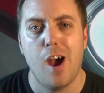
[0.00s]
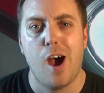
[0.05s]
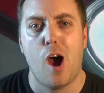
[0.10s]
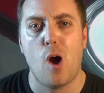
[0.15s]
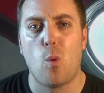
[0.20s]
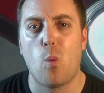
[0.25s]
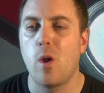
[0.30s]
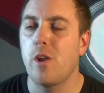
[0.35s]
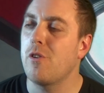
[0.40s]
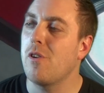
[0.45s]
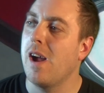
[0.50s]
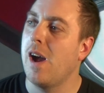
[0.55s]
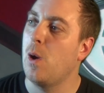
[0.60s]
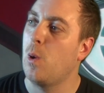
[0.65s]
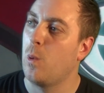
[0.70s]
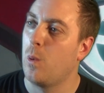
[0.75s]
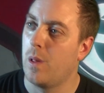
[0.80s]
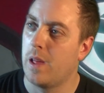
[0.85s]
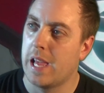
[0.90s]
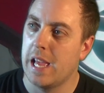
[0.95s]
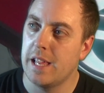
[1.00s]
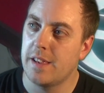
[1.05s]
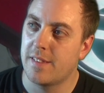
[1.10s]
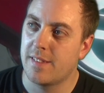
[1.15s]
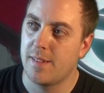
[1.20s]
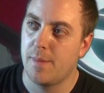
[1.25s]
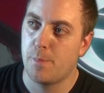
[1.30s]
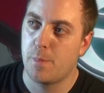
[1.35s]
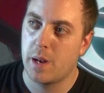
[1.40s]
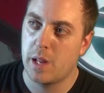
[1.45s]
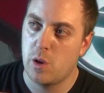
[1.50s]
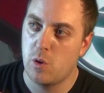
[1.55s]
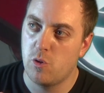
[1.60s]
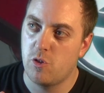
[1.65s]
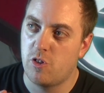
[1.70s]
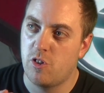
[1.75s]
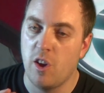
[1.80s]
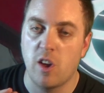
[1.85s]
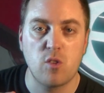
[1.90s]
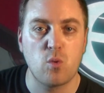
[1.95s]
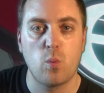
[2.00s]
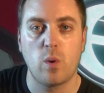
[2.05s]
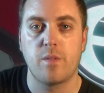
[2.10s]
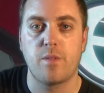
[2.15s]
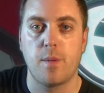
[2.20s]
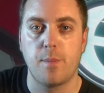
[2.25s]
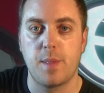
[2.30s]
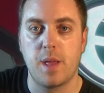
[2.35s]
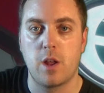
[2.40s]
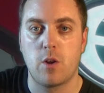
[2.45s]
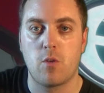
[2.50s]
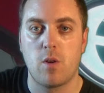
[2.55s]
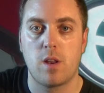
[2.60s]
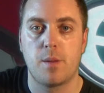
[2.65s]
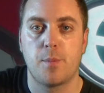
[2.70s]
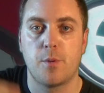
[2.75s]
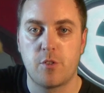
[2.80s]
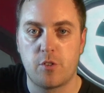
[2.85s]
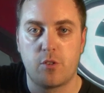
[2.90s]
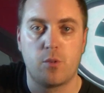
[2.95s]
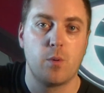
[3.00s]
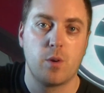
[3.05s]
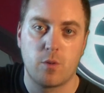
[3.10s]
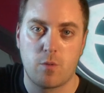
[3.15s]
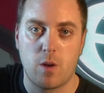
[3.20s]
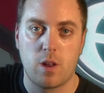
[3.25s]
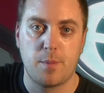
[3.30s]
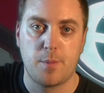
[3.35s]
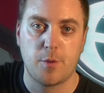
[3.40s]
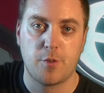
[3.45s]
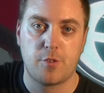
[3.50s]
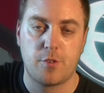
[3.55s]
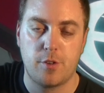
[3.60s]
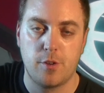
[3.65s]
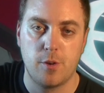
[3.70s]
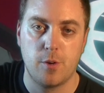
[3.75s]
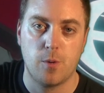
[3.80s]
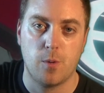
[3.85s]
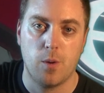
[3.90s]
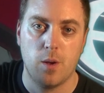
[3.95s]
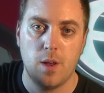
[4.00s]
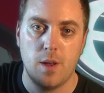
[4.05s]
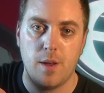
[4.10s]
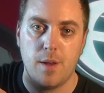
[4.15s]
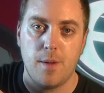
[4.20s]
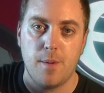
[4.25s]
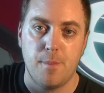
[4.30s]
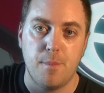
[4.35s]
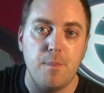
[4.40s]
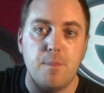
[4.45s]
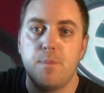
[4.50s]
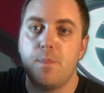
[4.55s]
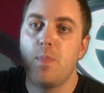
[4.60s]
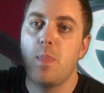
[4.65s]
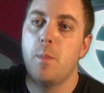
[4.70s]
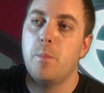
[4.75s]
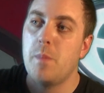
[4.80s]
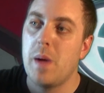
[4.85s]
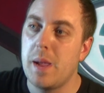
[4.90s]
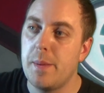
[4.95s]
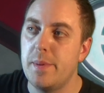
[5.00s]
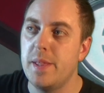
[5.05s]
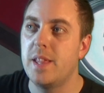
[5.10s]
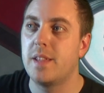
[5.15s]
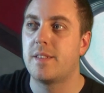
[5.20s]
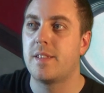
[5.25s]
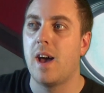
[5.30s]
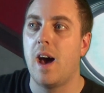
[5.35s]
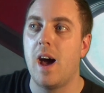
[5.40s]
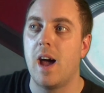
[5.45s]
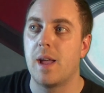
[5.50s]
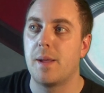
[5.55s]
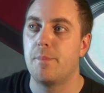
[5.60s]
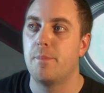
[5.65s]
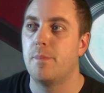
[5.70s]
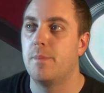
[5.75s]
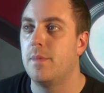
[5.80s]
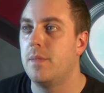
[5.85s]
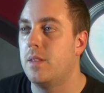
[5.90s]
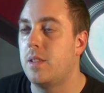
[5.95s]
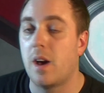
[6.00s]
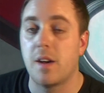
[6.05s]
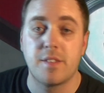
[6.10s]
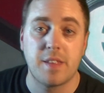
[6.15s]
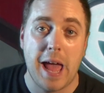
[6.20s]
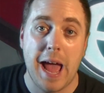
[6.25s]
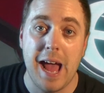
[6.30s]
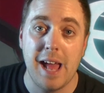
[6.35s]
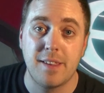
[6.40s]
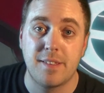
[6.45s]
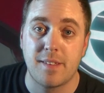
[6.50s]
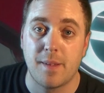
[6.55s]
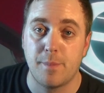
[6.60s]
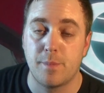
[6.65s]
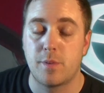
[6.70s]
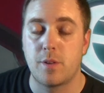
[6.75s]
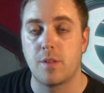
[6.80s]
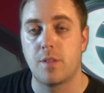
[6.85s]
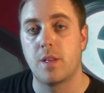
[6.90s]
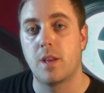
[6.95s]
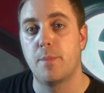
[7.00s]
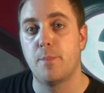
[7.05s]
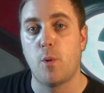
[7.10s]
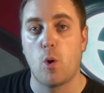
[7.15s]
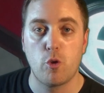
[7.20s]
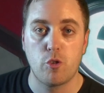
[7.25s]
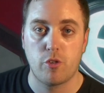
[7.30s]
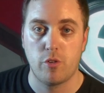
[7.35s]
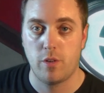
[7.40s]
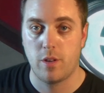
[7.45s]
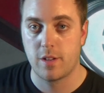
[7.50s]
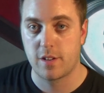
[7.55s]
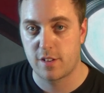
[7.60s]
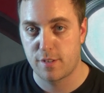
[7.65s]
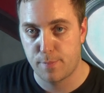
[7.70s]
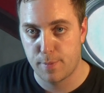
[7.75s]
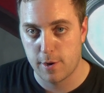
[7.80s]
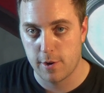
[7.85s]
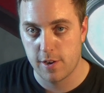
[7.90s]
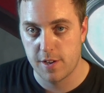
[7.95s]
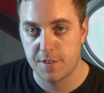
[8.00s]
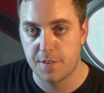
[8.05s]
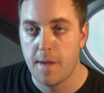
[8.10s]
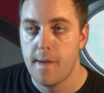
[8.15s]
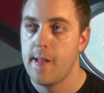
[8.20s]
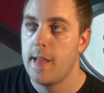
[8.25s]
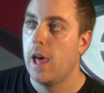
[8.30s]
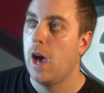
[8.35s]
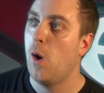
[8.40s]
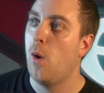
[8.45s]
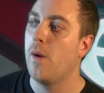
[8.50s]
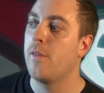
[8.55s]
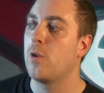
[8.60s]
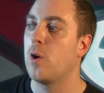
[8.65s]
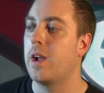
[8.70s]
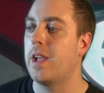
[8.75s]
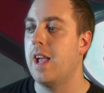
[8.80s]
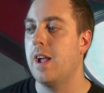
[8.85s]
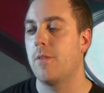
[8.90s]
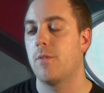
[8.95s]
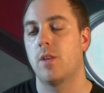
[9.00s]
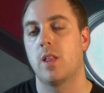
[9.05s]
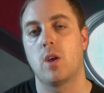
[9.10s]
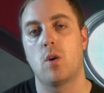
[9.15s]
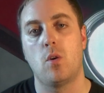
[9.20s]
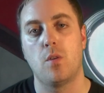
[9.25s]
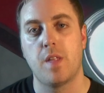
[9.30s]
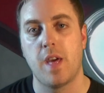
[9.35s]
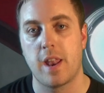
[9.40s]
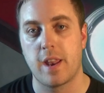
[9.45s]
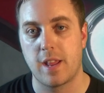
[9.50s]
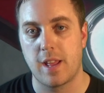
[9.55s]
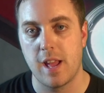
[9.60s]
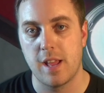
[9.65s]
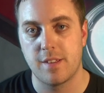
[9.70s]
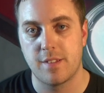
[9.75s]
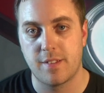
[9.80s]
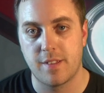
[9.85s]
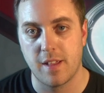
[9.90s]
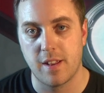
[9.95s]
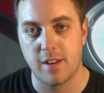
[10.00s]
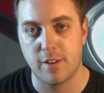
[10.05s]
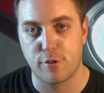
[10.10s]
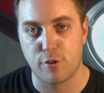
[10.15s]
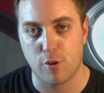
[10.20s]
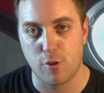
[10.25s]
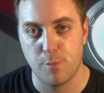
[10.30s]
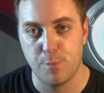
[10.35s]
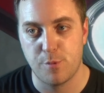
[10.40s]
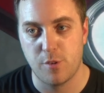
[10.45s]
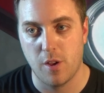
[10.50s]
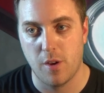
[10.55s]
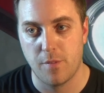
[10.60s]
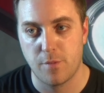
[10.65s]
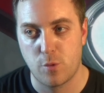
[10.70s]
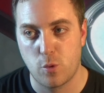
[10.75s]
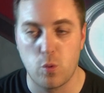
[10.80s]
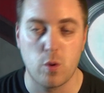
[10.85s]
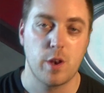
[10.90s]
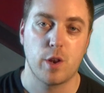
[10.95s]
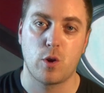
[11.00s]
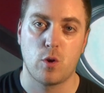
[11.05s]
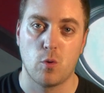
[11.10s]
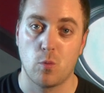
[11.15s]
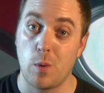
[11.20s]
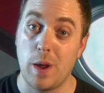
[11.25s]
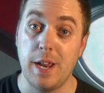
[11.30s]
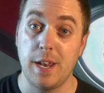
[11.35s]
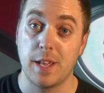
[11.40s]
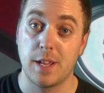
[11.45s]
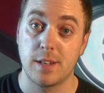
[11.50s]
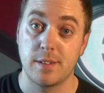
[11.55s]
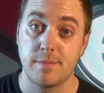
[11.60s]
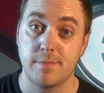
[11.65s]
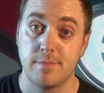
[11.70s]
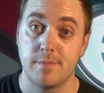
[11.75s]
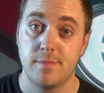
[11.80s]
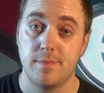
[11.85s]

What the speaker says: I wonder how it will hit somebody who's just went from The Incredibles to Incredibles 2. Maybe the time does add something to the emotional experience. However, I can't really hold that against it in terms of critical rating.